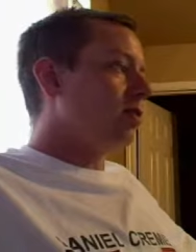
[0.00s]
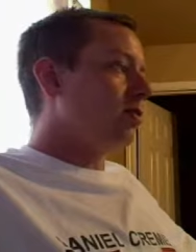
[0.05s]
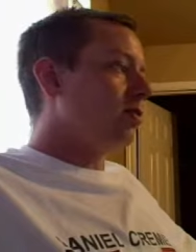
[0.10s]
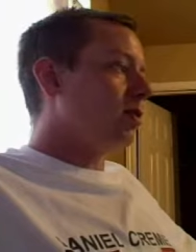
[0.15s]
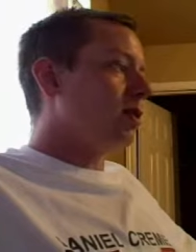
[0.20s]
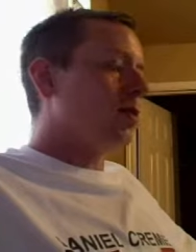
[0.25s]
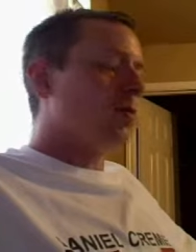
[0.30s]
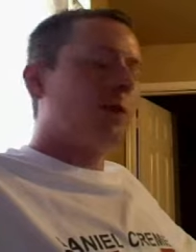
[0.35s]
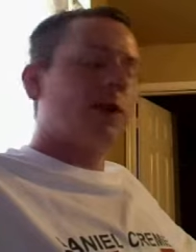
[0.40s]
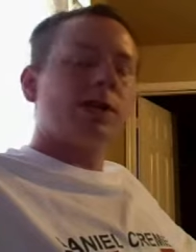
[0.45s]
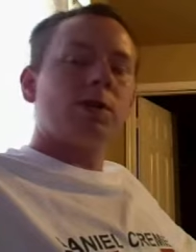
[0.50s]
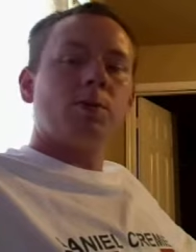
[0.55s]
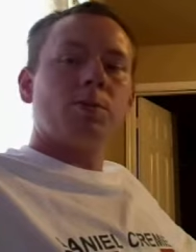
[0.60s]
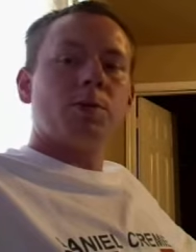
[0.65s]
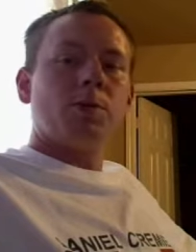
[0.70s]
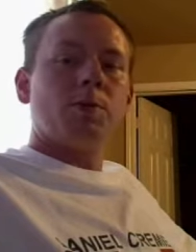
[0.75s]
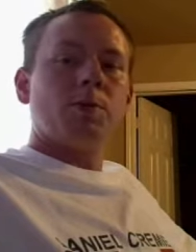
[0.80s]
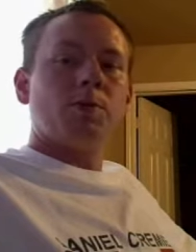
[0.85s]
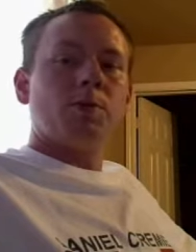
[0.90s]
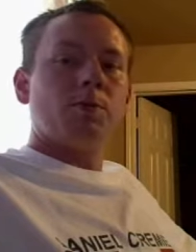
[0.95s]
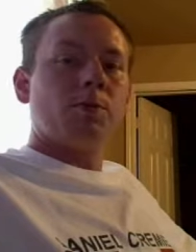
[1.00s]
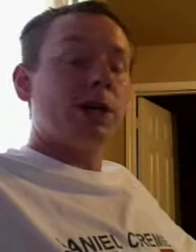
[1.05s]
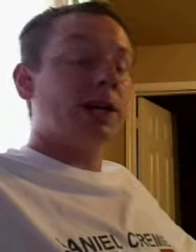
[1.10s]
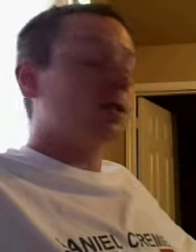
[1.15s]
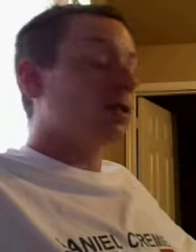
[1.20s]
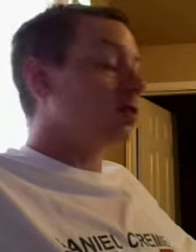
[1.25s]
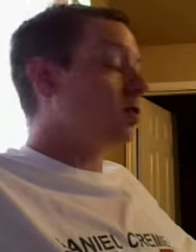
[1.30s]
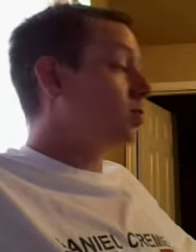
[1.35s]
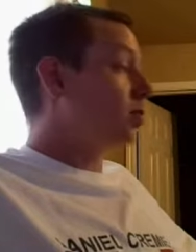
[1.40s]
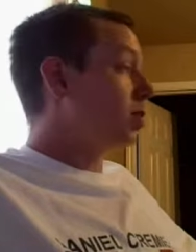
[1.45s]
for all practical
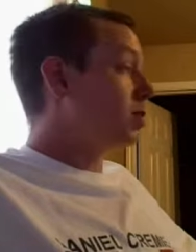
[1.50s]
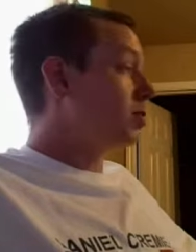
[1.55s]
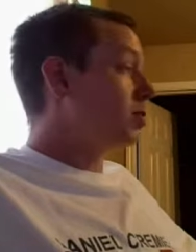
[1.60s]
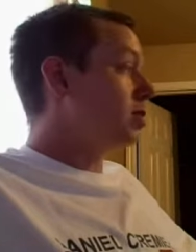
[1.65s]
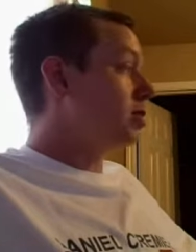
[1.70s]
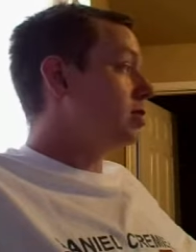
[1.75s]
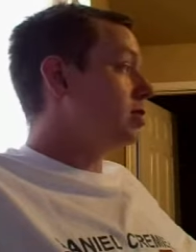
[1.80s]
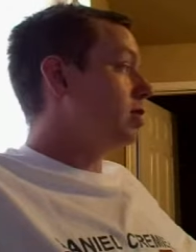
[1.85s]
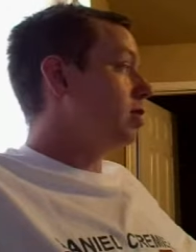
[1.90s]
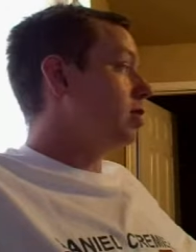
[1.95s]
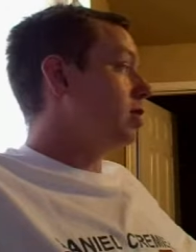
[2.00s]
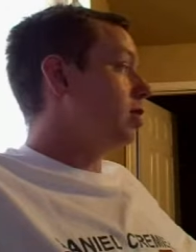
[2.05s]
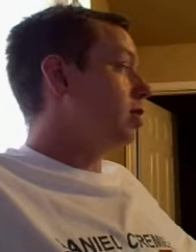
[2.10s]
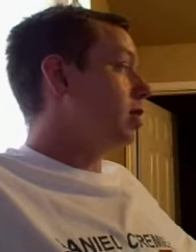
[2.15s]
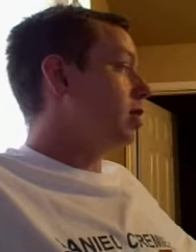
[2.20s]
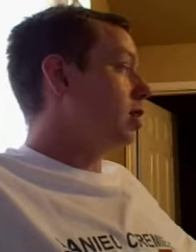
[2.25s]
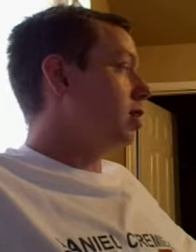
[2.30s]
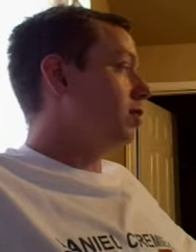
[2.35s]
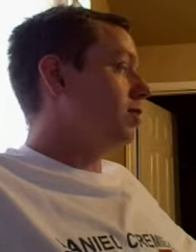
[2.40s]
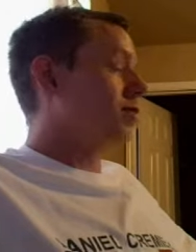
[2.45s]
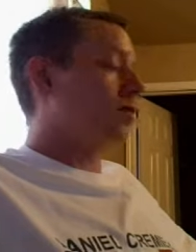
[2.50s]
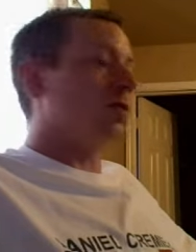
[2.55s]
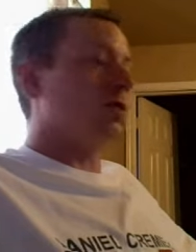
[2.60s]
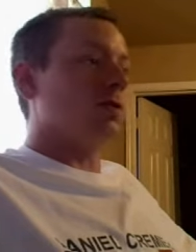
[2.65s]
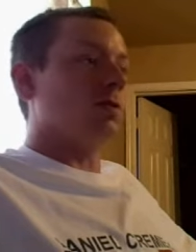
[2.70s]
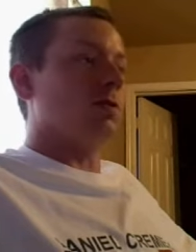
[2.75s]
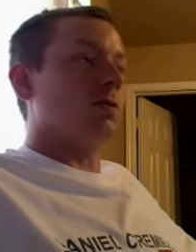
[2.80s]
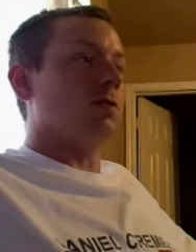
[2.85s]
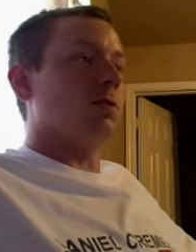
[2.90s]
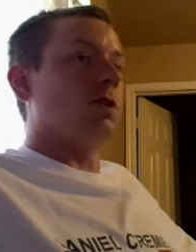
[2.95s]
practical purposes
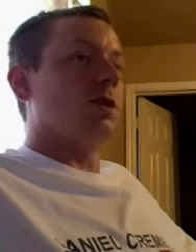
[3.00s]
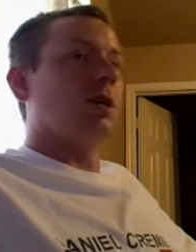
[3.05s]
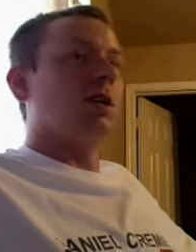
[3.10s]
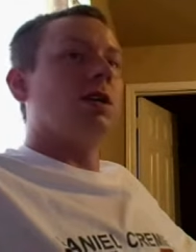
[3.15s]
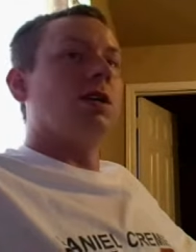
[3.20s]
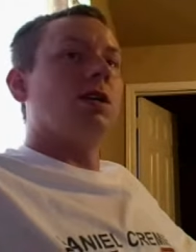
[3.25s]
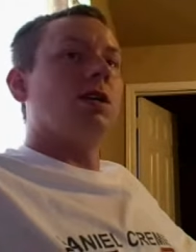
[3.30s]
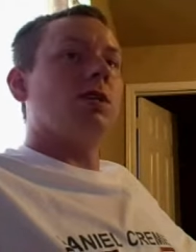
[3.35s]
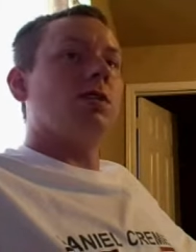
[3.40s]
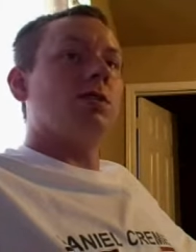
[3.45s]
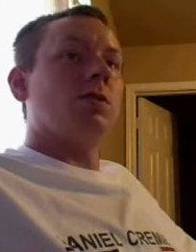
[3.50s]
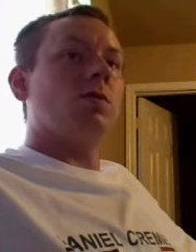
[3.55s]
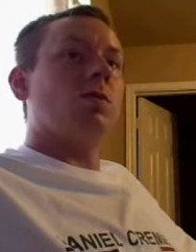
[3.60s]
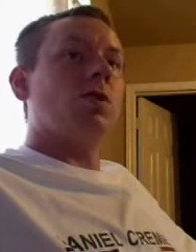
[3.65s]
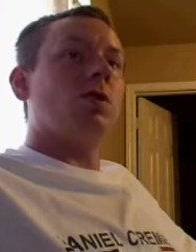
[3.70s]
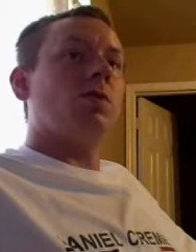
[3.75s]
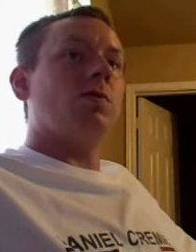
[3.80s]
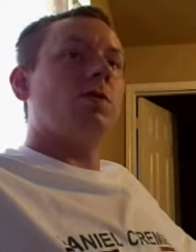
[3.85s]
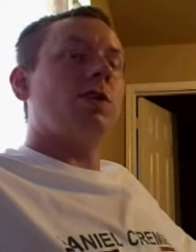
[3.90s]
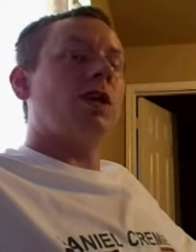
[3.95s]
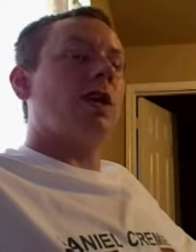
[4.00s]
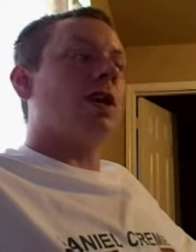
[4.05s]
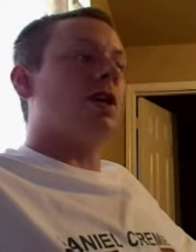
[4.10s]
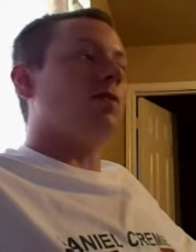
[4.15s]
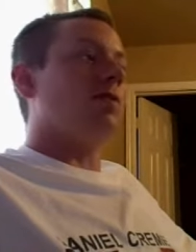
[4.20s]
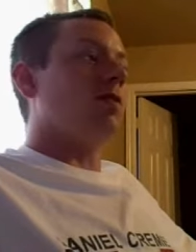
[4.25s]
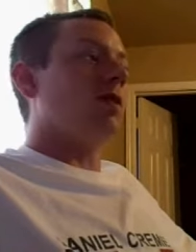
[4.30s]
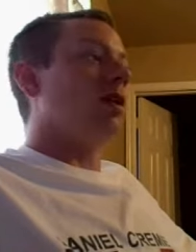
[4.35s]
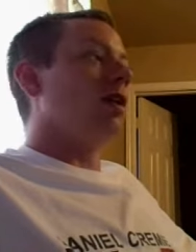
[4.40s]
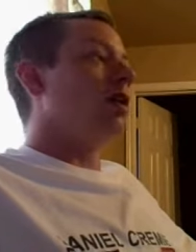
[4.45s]
unenforceable. And so what do we
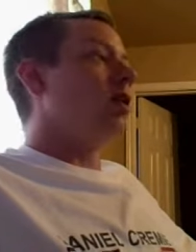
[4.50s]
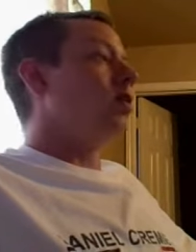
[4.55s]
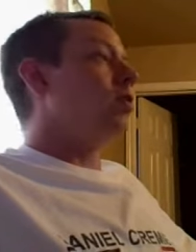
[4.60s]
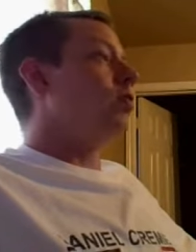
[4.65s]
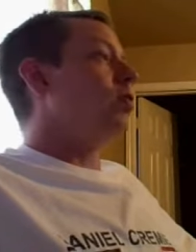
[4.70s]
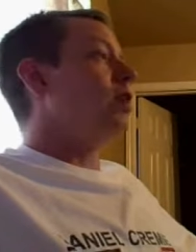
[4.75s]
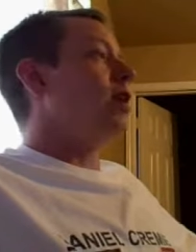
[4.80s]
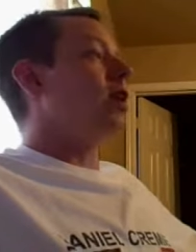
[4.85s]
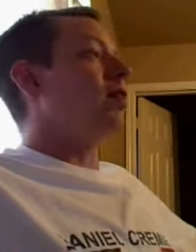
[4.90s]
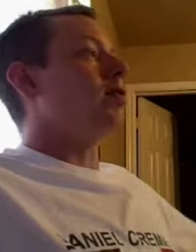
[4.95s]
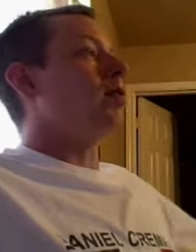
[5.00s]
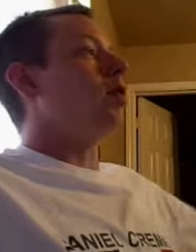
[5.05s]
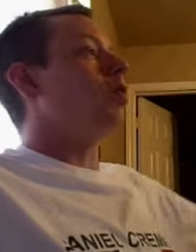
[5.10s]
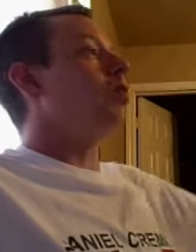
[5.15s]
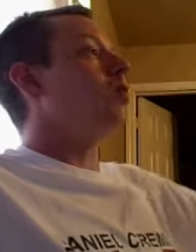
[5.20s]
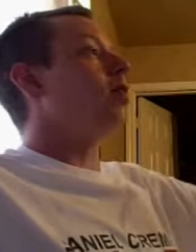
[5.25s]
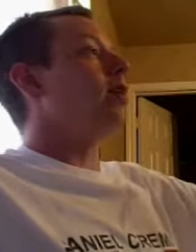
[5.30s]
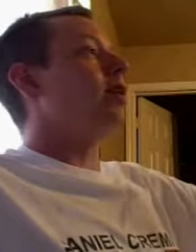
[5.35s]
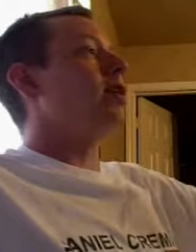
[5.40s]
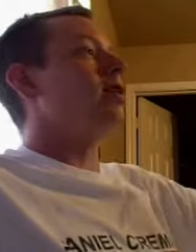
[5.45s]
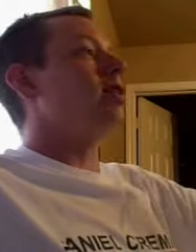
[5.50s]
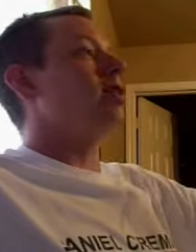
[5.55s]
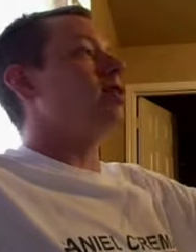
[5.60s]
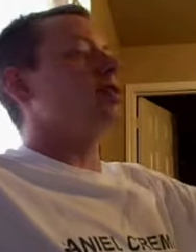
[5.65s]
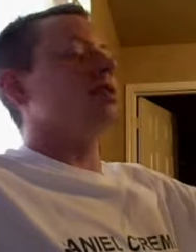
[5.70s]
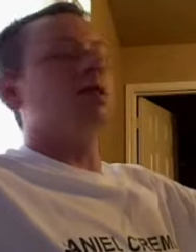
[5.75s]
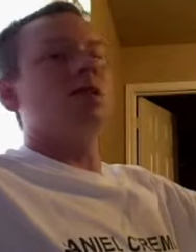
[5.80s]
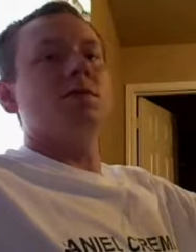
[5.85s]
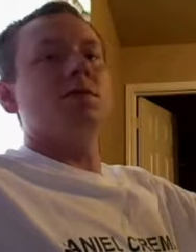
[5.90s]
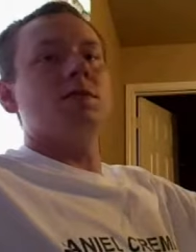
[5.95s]
have? We have whole
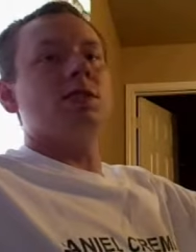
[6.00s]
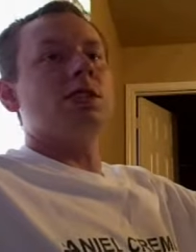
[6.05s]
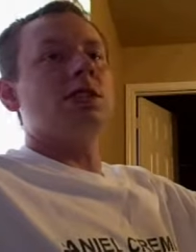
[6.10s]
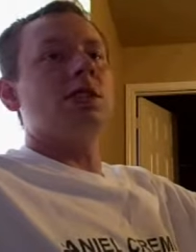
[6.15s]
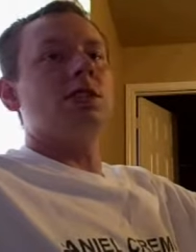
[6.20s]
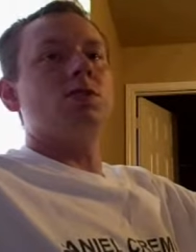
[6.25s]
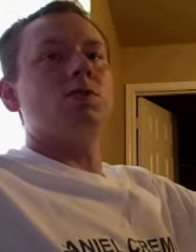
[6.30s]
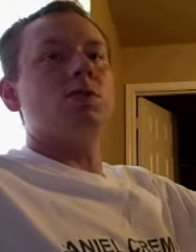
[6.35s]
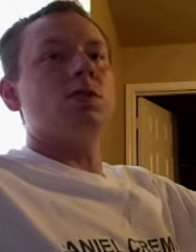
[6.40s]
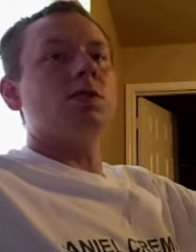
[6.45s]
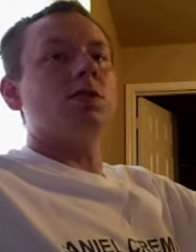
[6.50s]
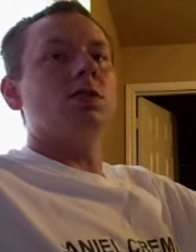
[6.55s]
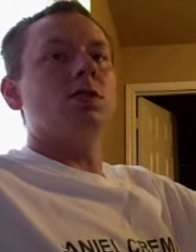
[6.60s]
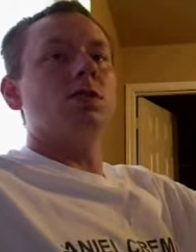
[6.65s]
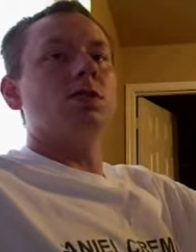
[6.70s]
areas of cities where